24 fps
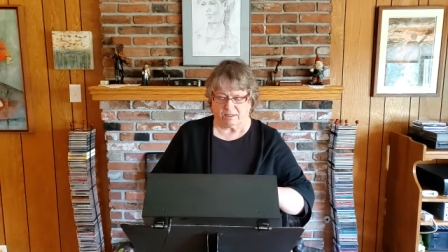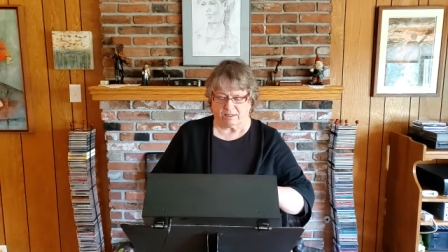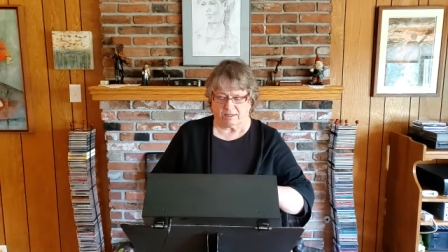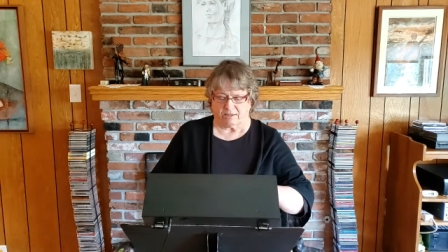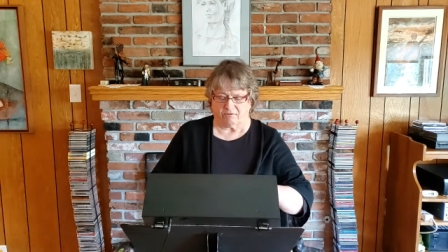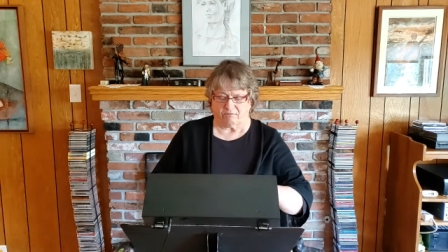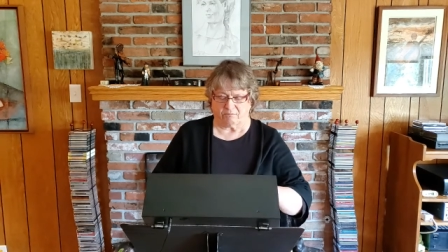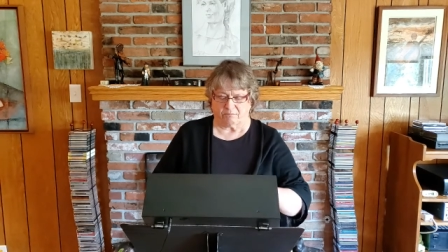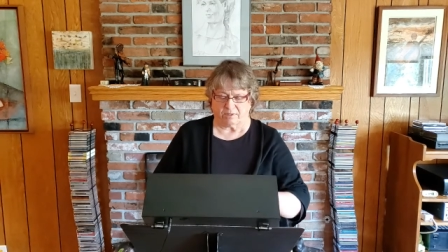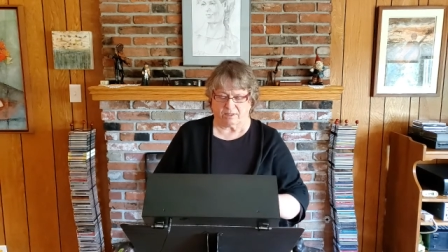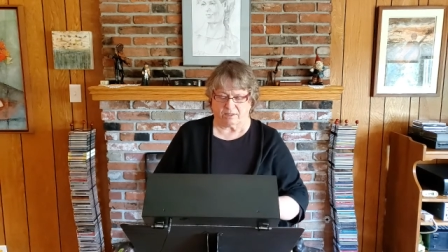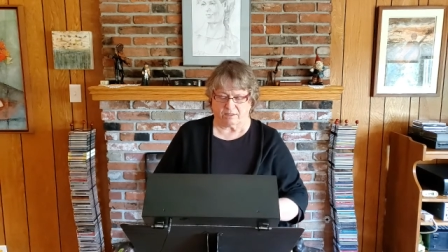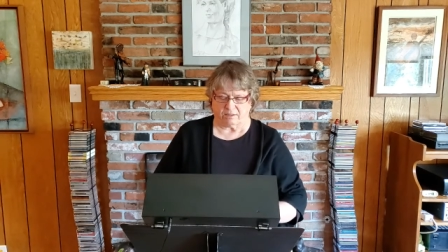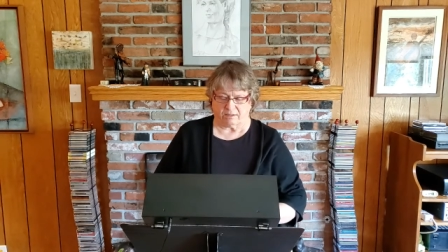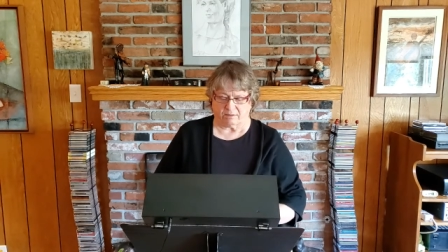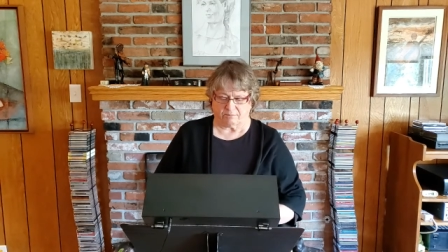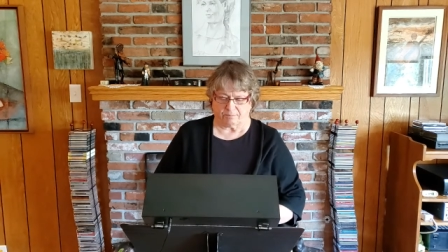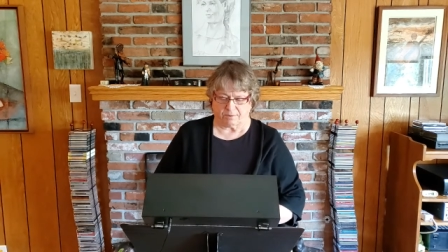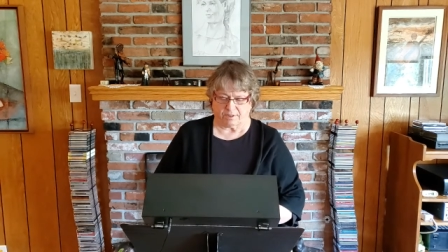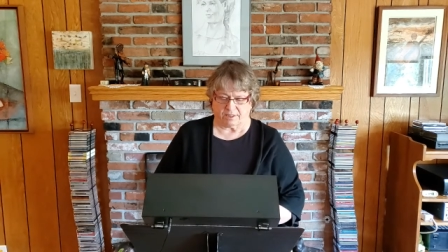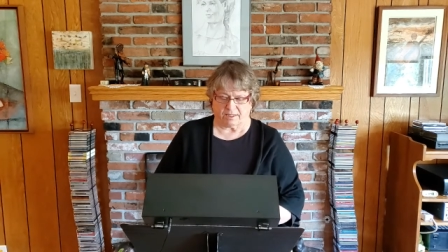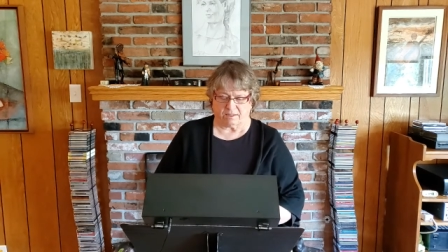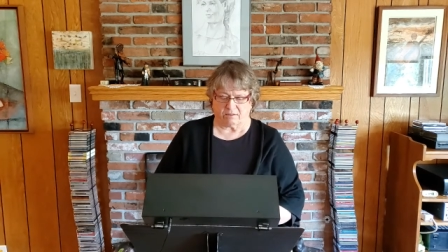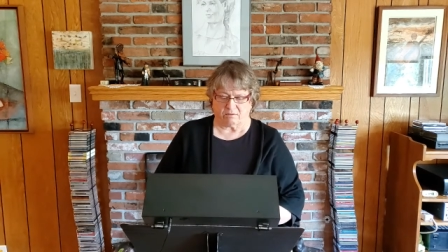have been
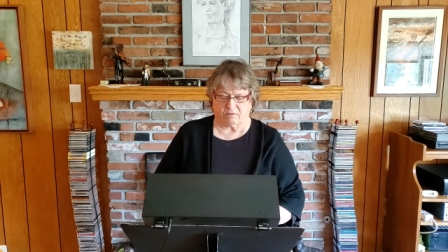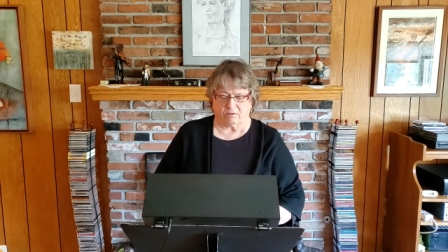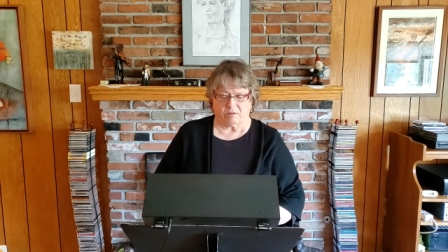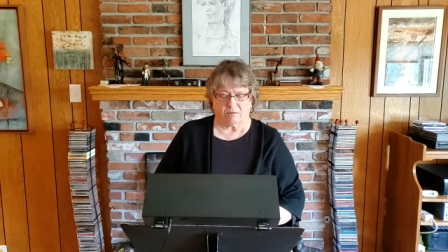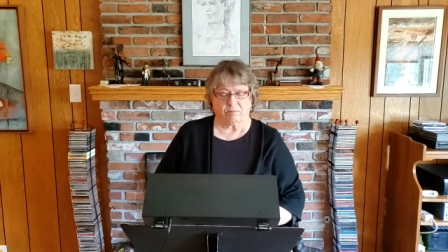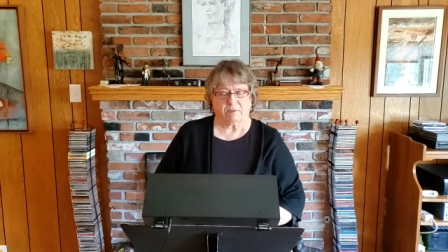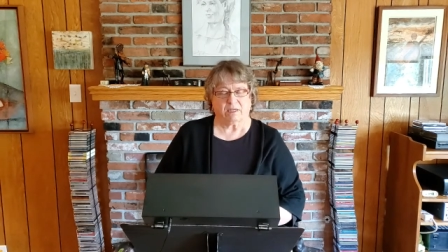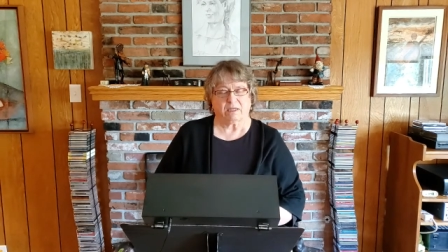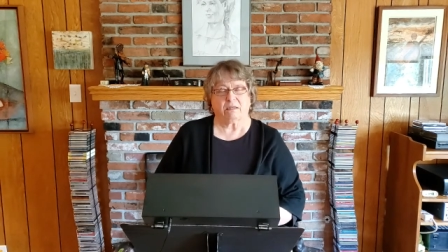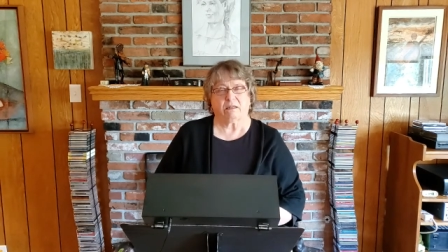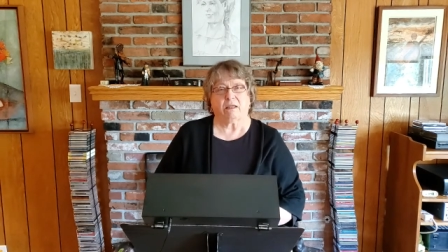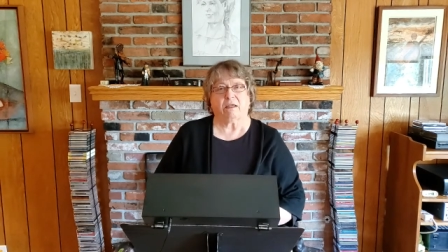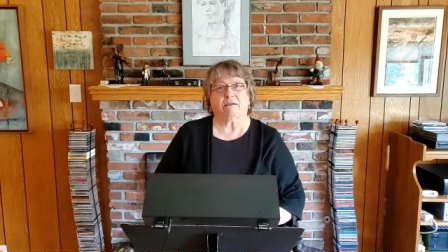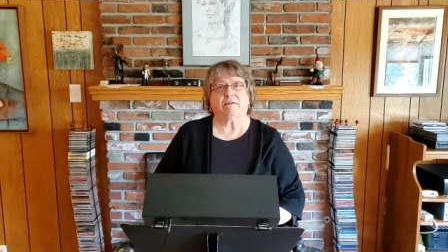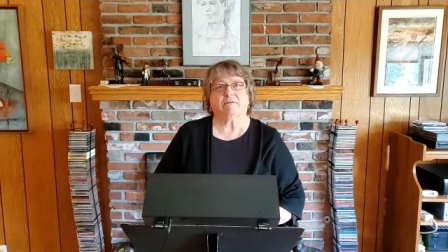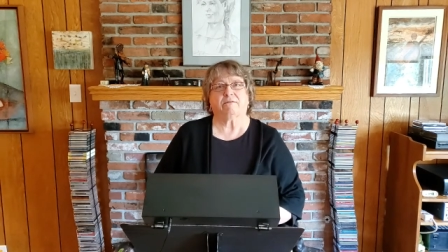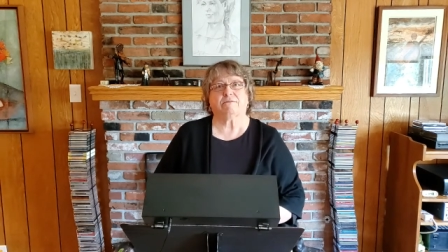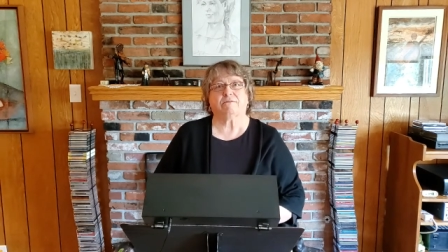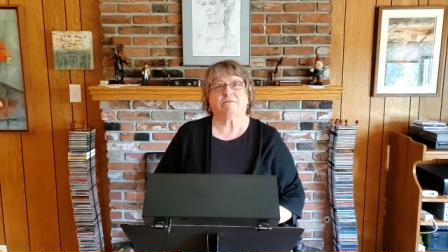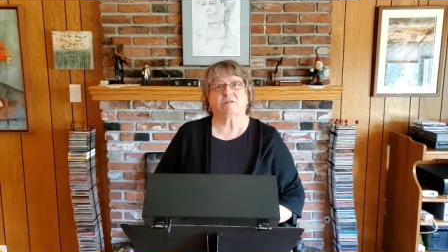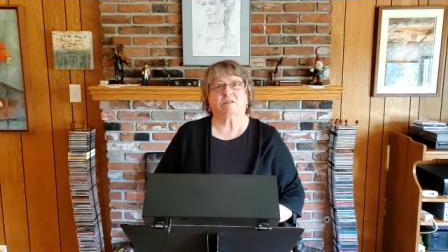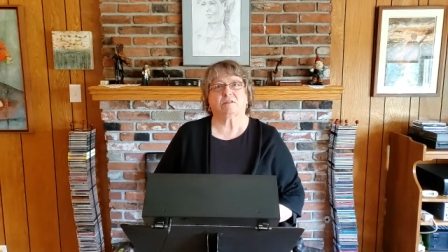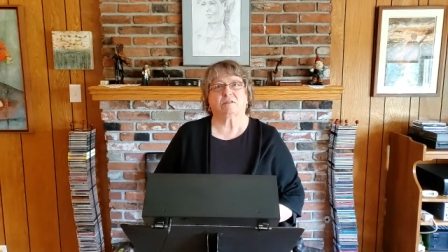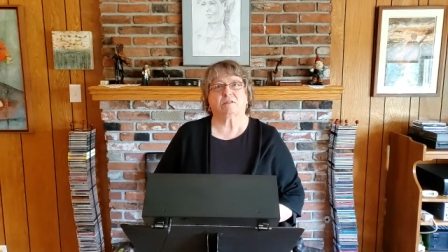played all my
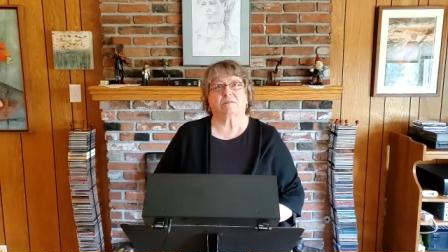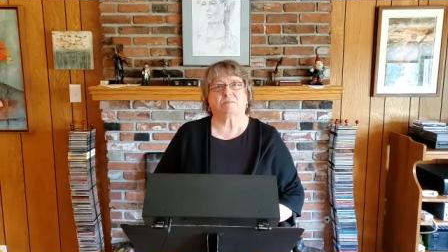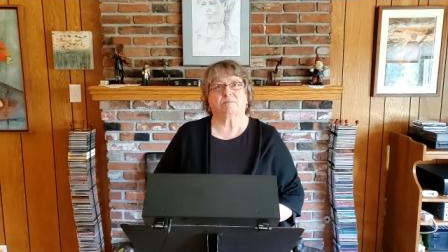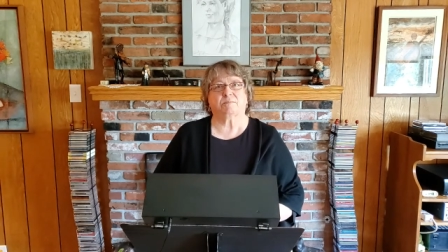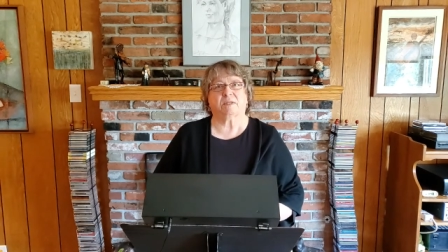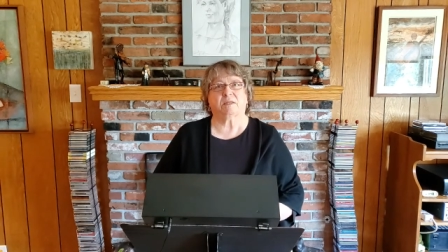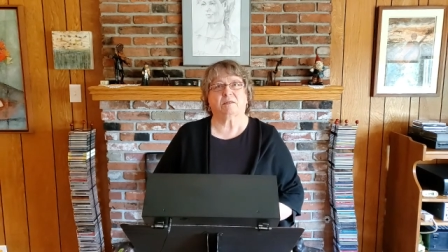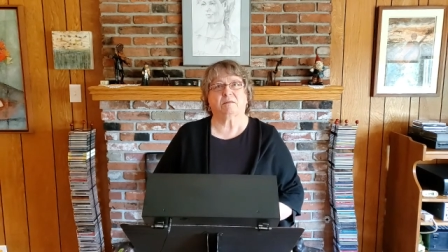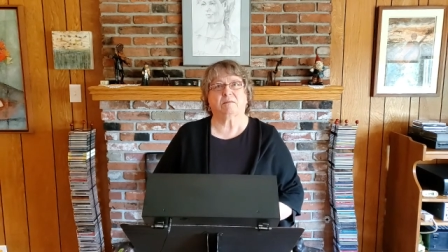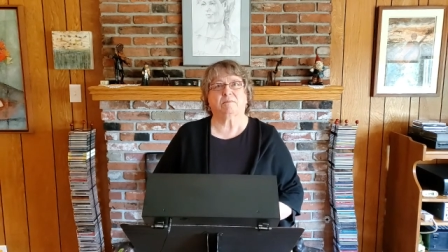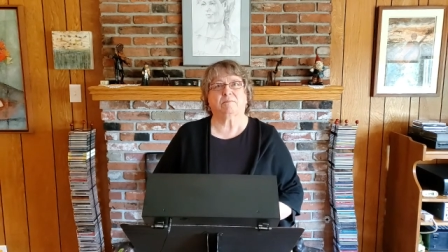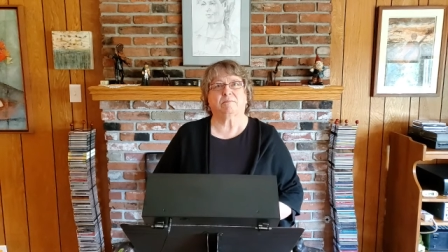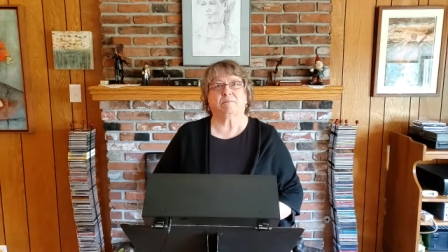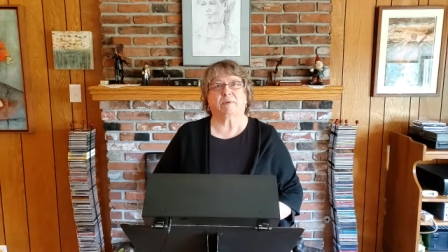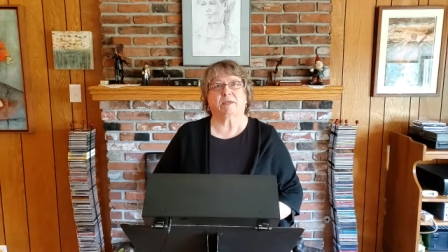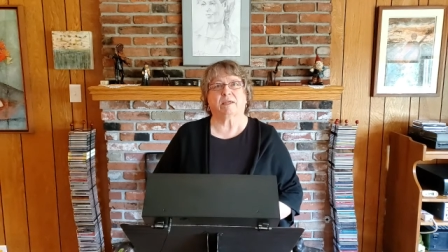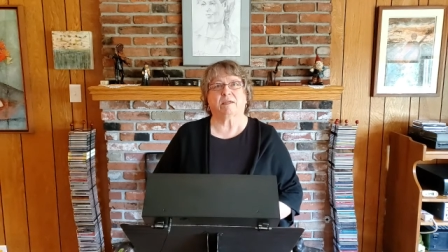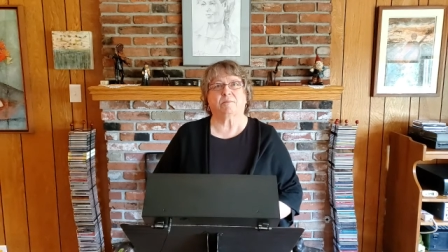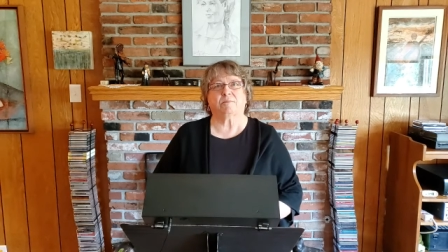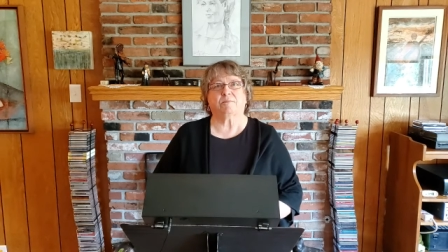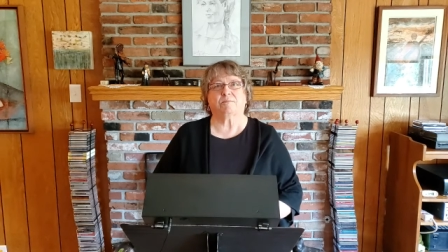life. It's been my